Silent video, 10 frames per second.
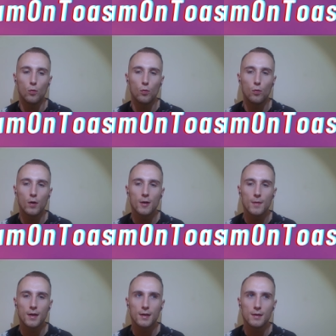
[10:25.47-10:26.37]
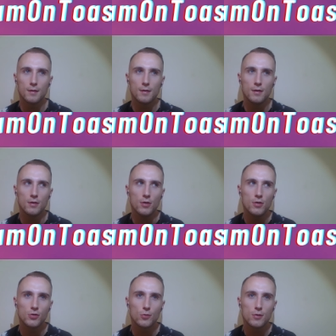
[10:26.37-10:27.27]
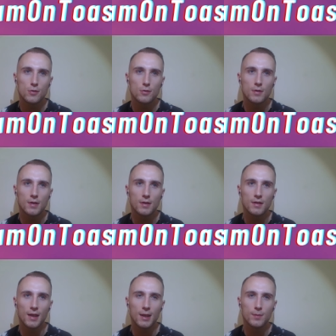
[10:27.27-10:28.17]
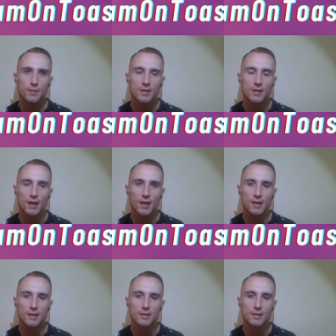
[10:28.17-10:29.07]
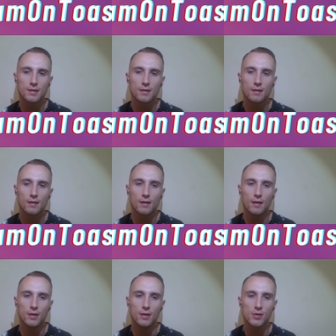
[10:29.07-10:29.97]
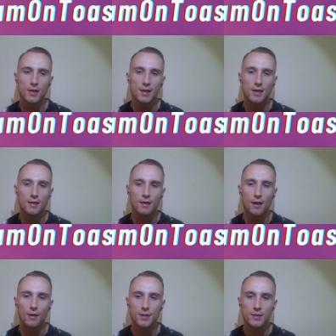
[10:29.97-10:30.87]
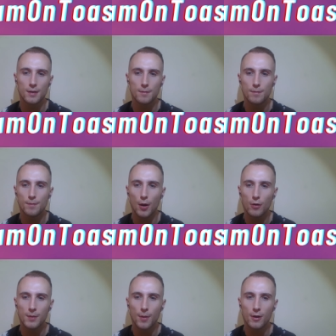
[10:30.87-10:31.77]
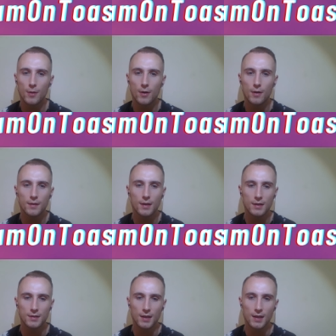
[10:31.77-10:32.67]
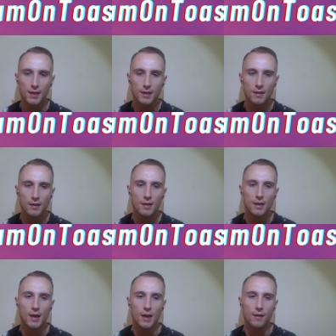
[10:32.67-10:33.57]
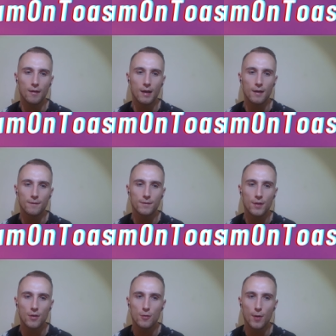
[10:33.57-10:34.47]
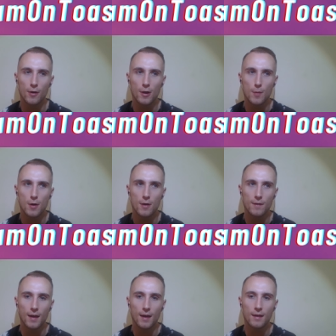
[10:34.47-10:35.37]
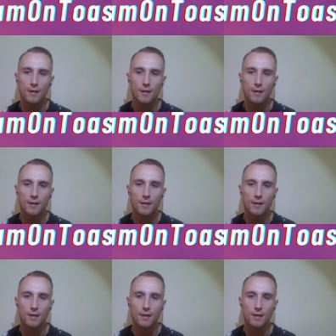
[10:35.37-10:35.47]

one of my usual teams is usually I'll use a bulky Pokemon as a lead, and then I have two Pokemon that